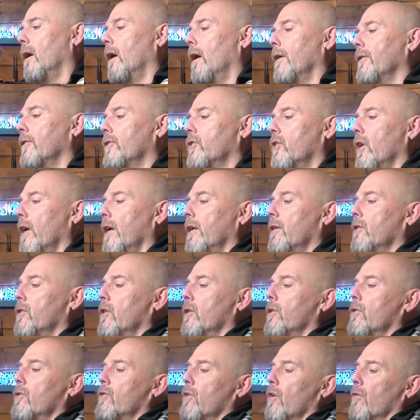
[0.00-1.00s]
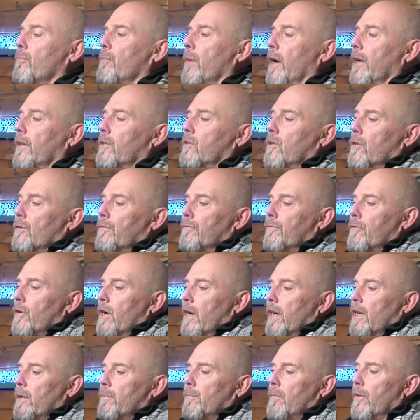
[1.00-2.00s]
Other changes that are made to the
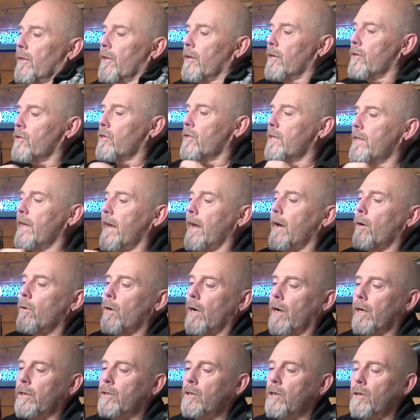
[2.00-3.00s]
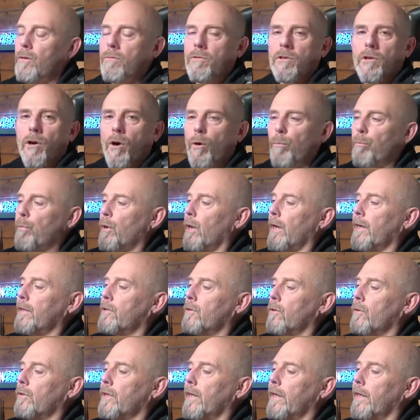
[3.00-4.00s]
frame, there's now a new top
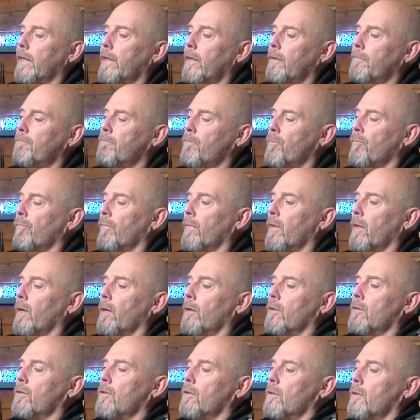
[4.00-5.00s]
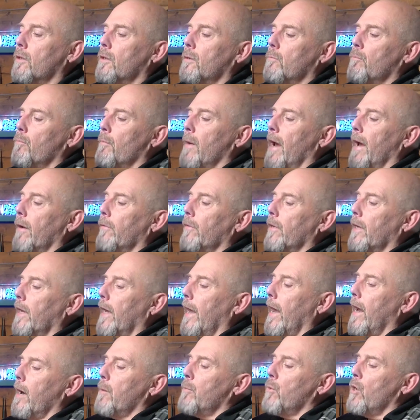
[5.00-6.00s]
plate on here to mount the
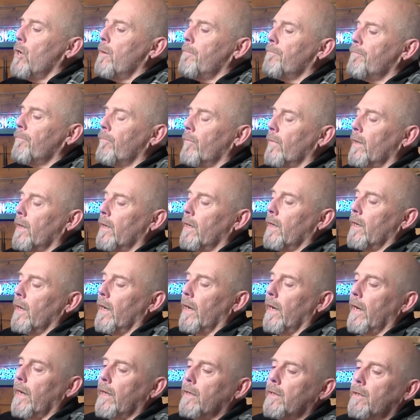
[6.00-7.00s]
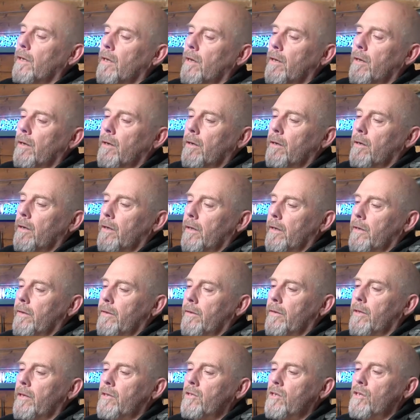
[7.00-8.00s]
camera and
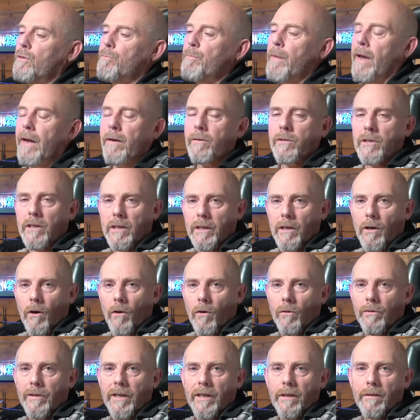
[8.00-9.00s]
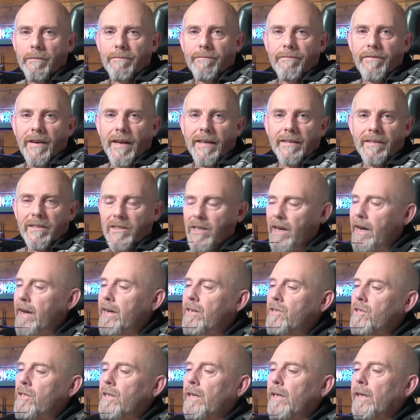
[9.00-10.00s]
this is mounted on these
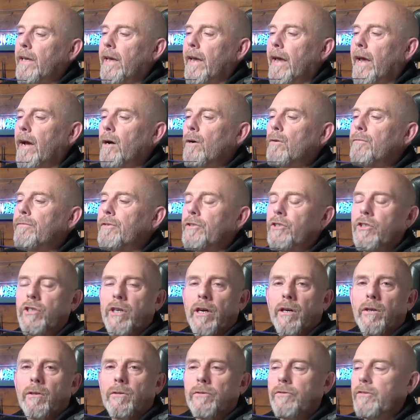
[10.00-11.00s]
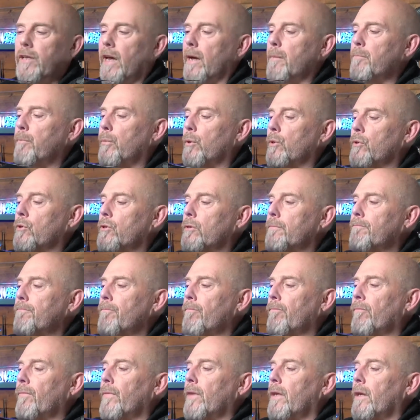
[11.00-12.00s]
fantastic Alpha Gel dampers.
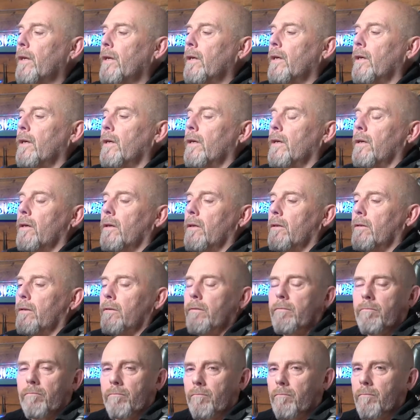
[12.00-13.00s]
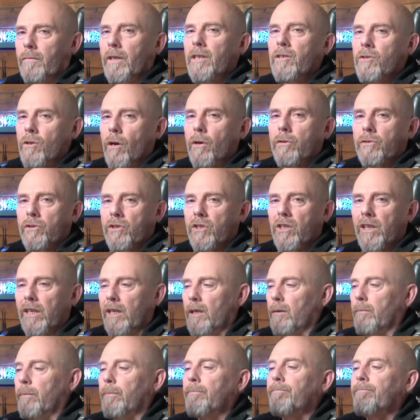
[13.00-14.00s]
These aren't
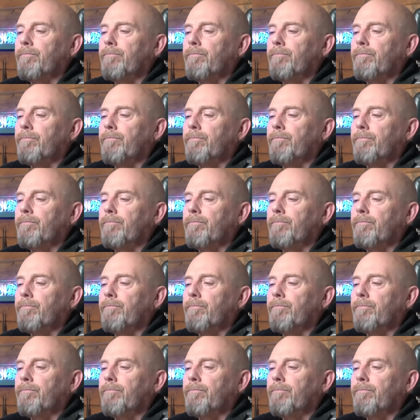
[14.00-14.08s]
cheap,